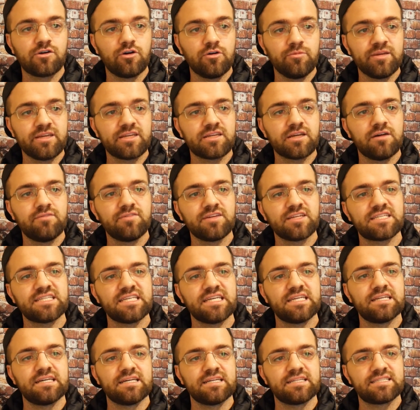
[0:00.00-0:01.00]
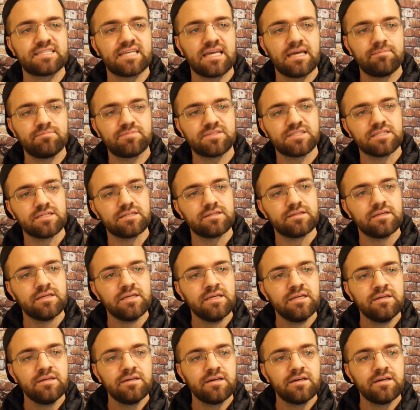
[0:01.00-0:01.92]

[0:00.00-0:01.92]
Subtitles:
Colby Covington attempted